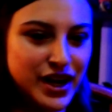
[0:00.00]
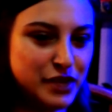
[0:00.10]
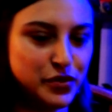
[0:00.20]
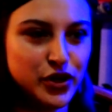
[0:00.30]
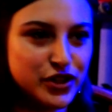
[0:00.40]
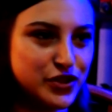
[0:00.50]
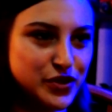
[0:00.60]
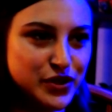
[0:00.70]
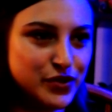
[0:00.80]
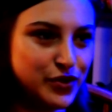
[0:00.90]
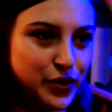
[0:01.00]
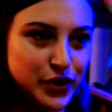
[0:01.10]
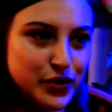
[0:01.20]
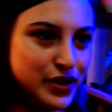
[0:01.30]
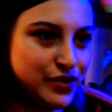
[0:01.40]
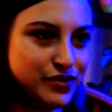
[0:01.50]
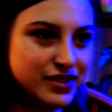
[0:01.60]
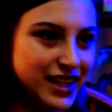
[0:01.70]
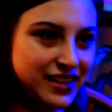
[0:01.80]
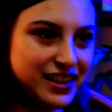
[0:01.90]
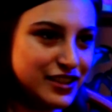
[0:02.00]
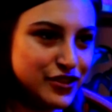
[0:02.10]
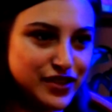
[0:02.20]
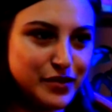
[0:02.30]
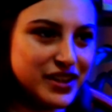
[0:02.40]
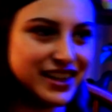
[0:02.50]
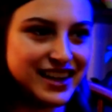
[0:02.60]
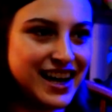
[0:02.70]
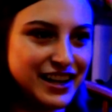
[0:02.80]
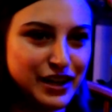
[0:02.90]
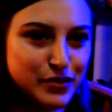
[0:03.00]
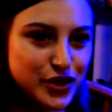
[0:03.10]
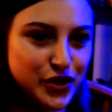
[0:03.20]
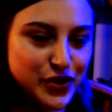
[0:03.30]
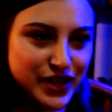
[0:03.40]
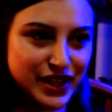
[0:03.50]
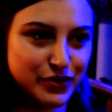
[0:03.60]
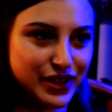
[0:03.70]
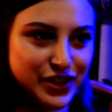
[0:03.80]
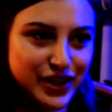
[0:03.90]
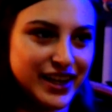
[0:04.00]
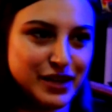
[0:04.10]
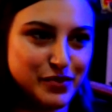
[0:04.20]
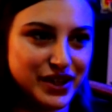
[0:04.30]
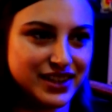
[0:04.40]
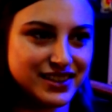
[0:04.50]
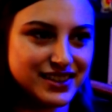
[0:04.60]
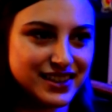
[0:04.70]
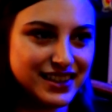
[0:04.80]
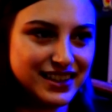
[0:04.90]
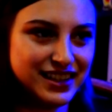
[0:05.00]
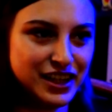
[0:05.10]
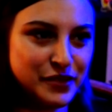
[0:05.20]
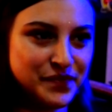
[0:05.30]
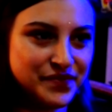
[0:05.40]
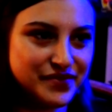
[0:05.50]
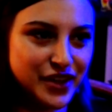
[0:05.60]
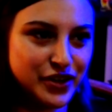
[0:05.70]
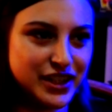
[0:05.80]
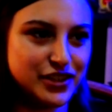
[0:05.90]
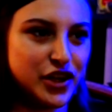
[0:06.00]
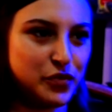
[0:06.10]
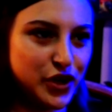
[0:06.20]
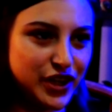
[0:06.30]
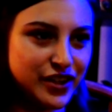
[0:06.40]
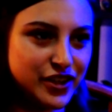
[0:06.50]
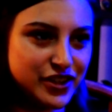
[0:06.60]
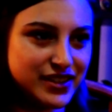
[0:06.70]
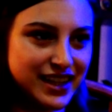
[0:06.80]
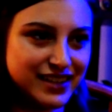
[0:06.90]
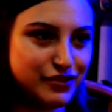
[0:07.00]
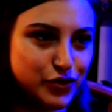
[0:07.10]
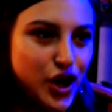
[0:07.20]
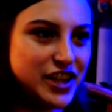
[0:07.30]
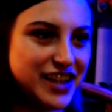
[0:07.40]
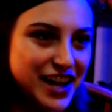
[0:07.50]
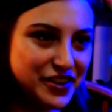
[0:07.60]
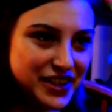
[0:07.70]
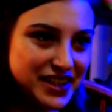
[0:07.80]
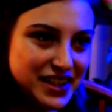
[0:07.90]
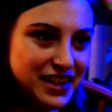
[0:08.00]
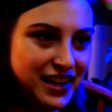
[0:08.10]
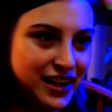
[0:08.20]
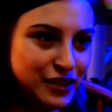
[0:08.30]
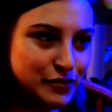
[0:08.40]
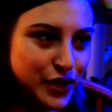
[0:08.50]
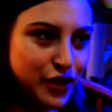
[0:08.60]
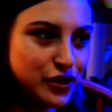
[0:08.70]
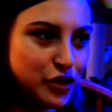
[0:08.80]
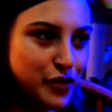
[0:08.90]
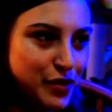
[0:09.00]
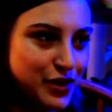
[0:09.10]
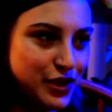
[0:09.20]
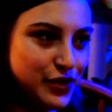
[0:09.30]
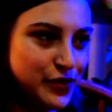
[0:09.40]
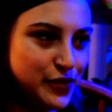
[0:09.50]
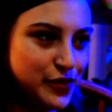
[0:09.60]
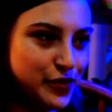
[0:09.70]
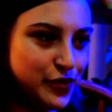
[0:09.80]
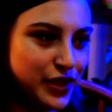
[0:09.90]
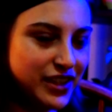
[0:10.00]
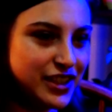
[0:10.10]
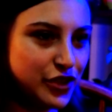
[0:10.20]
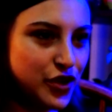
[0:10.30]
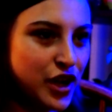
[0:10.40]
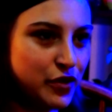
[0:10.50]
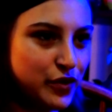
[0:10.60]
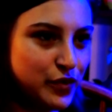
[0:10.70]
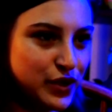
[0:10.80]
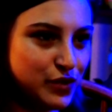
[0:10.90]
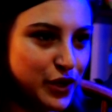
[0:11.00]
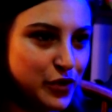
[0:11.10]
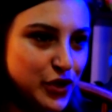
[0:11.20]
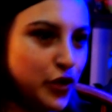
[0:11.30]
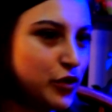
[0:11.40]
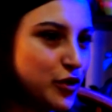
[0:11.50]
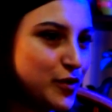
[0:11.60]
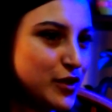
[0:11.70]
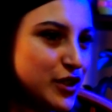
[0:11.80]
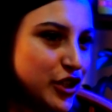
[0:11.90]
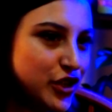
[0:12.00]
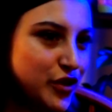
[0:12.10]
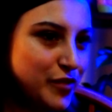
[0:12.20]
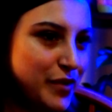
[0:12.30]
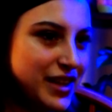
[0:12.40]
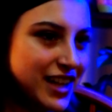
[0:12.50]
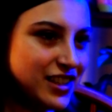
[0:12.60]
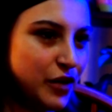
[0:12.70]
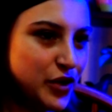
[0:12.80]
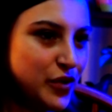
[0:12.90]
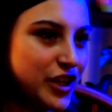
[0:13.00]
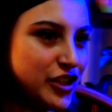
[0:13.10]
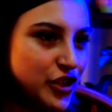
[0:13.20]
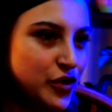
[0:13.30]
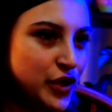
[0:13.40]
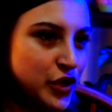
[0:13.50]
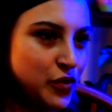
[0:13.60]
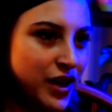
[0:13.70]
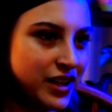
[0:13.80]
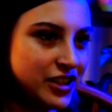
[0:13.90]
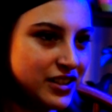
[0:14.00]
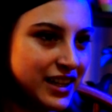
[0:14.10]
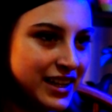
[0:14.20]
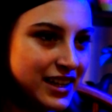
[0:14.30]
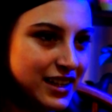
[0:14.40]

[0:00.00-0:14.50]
books, you could take lessons or something like that, and I'm sure you could get really good at it because art takes hard work and not just, like, raw talent. But also, maybe realistic drawing was what you were told you were supposed to do, and maybe that's not what you want to do, and you want to just, like,